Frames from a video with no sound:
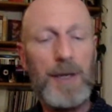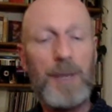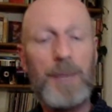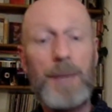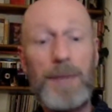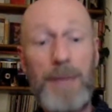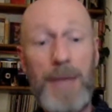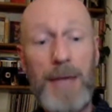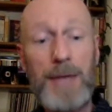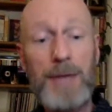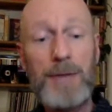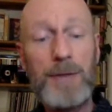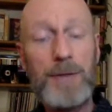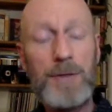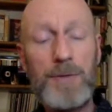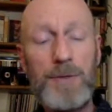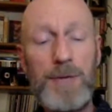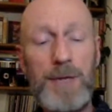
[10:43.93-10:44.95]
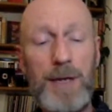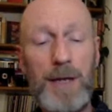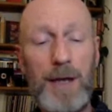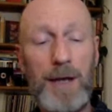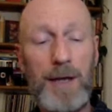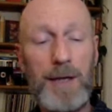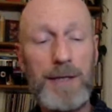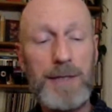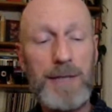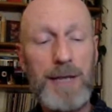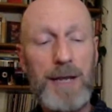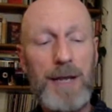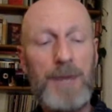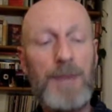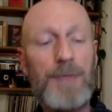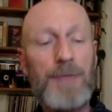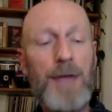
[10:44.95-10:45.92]
But then you realize
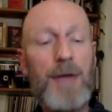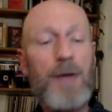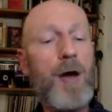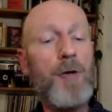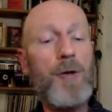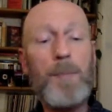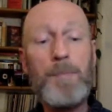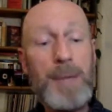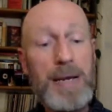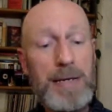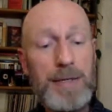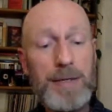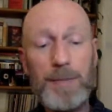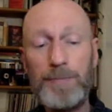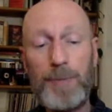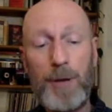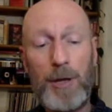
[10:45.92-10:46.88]
that there are a million